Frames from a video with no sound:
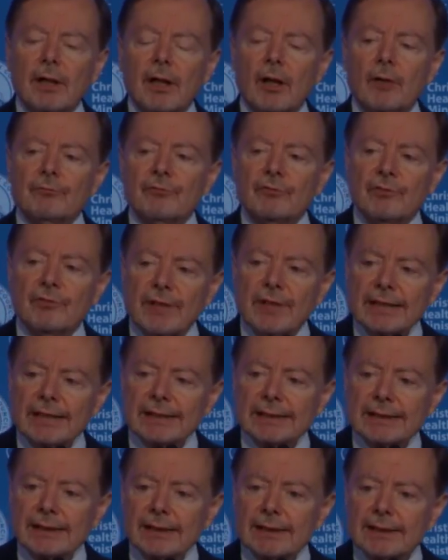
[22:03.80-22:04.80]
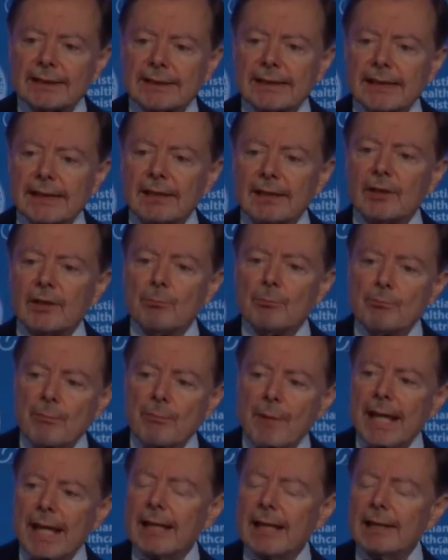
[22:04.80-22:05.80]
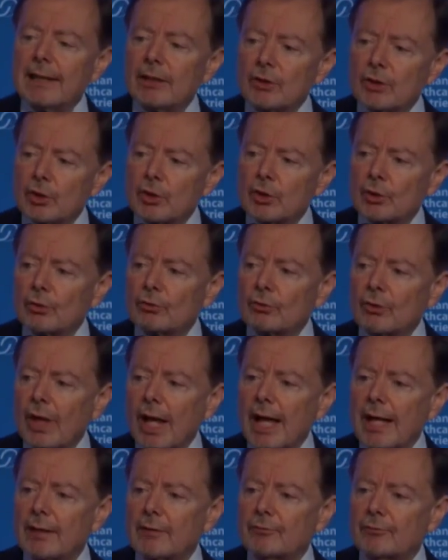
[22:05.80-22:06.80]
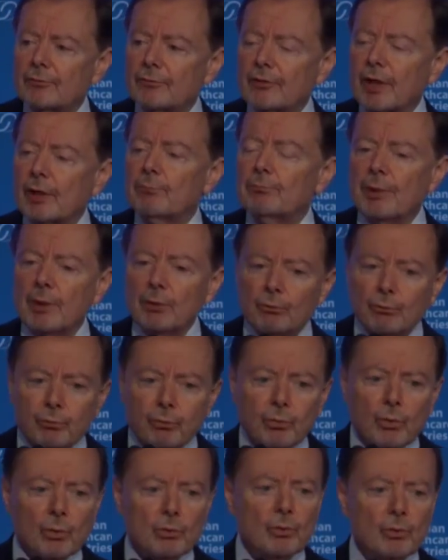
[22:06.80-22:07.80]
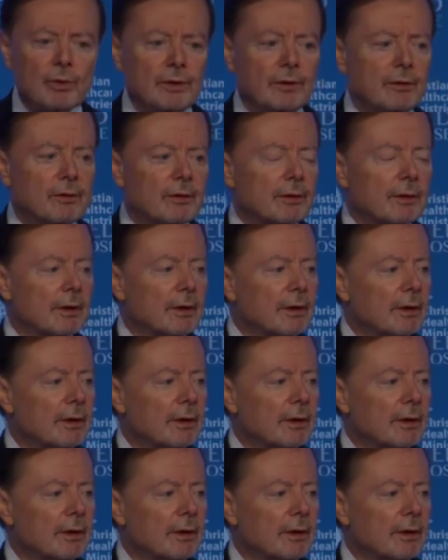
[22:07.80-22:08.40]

of decency, the man in your life can be ruined